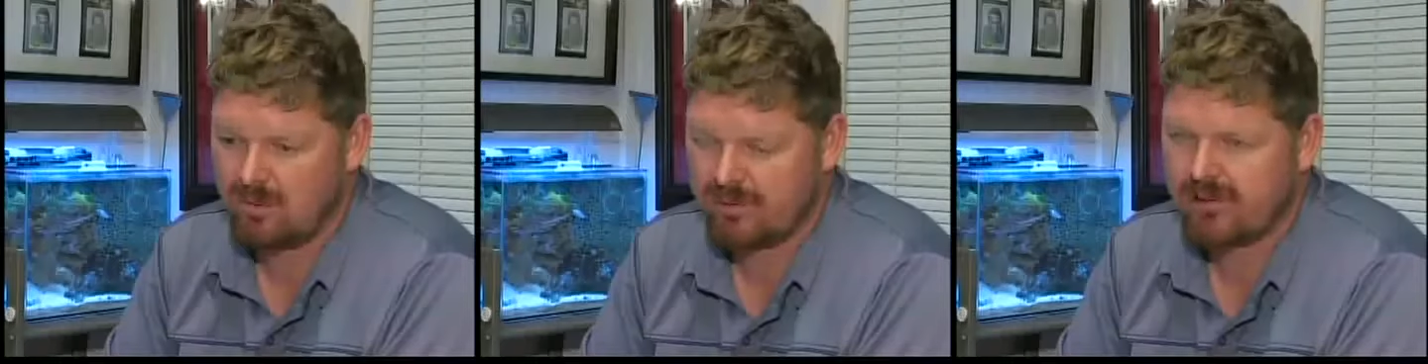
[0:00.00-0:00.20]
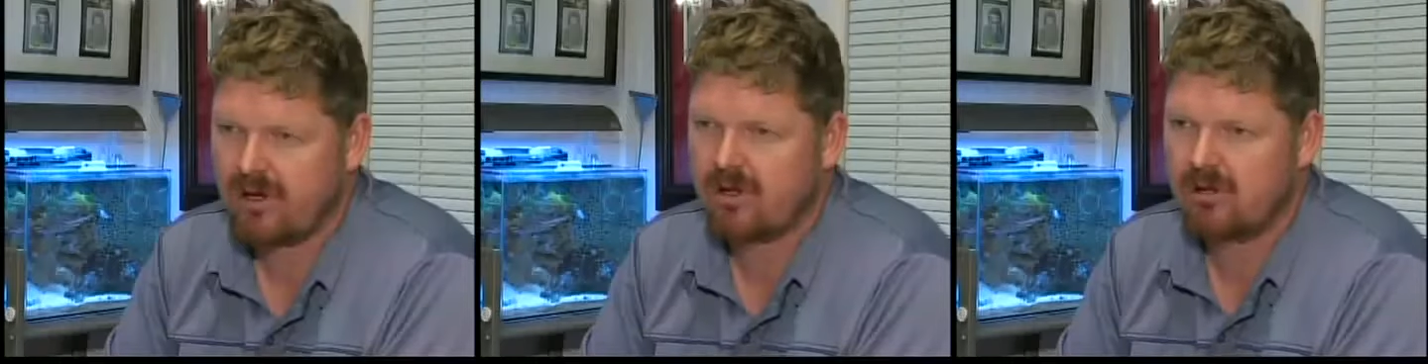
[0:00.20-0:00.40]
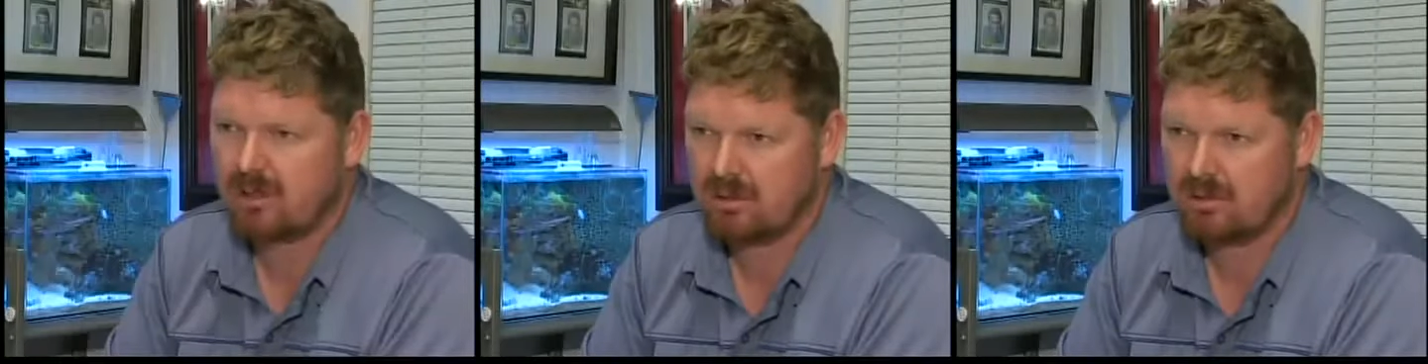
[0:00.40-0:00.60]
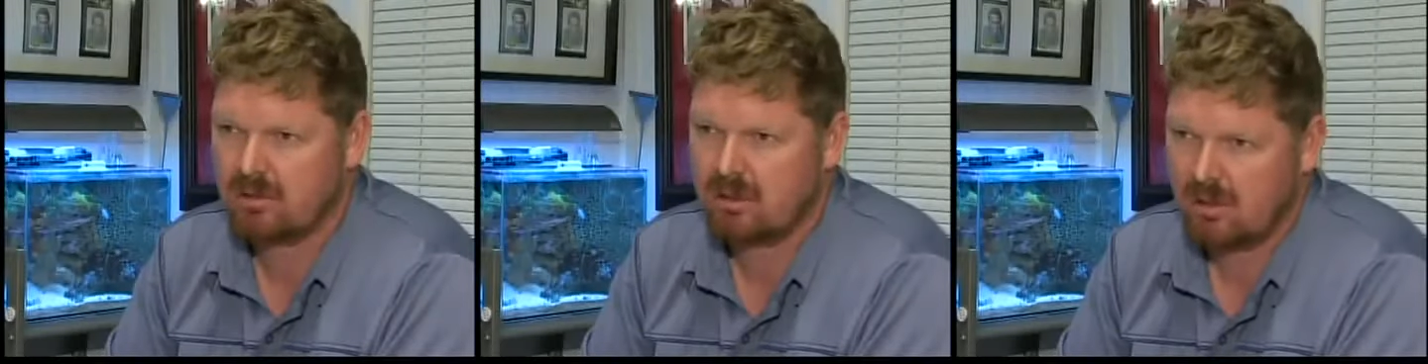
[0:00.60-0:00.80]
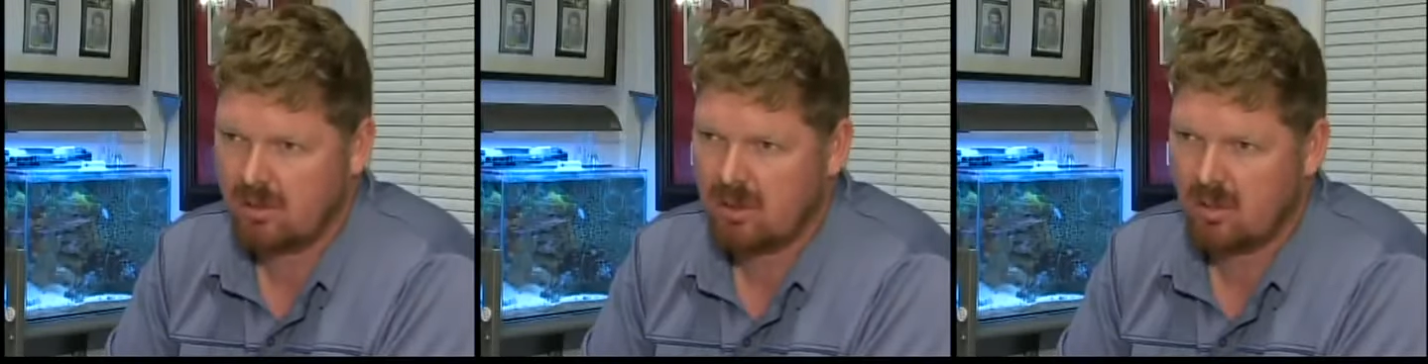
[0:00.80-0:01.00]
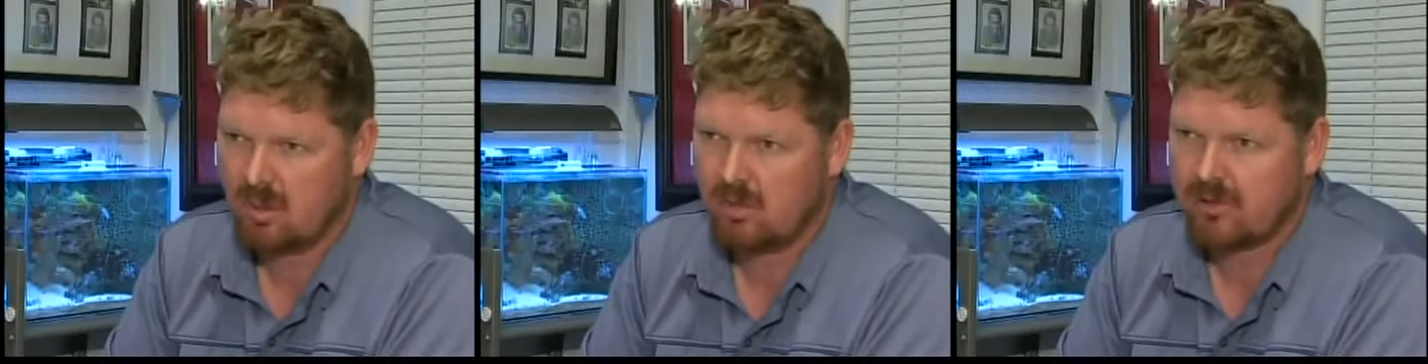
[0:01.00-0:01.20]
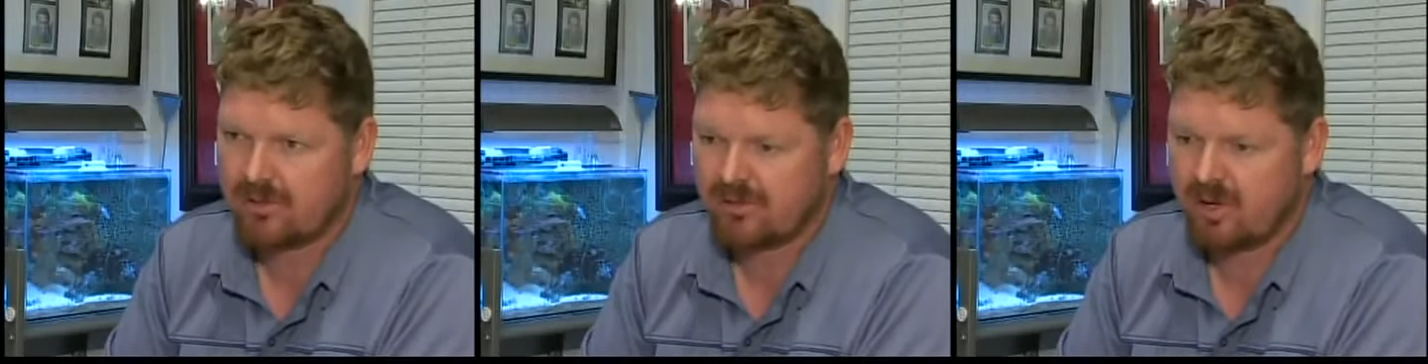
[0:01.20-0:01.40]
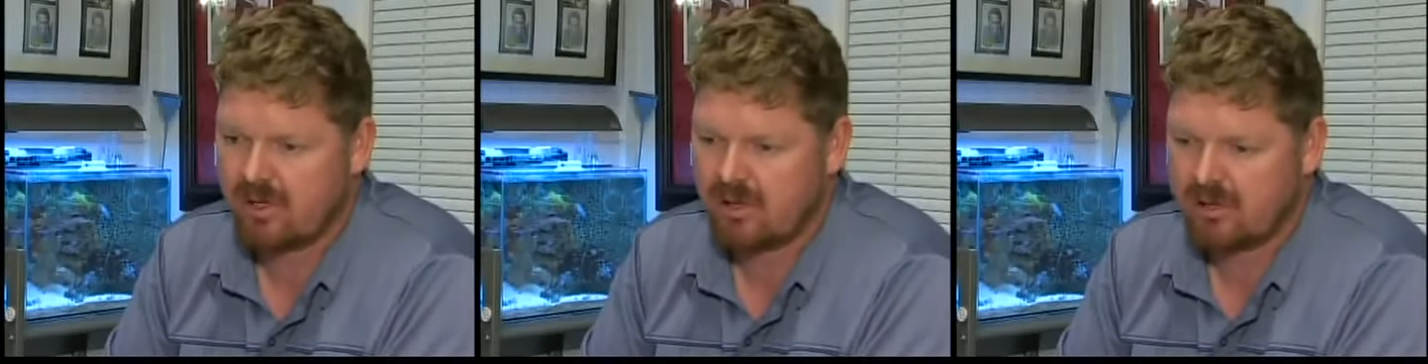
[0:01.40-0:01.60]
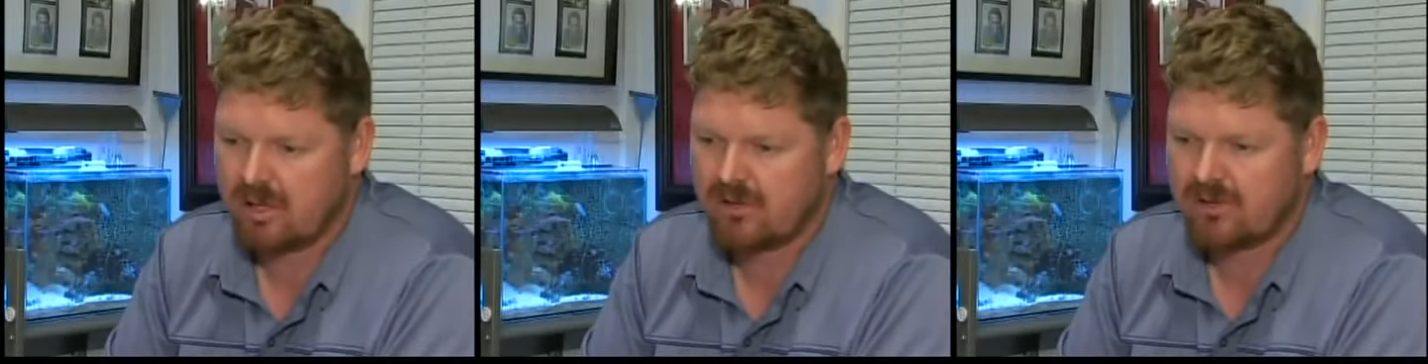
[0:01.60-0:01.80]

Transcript: We'll be struggling. We'll be struggling.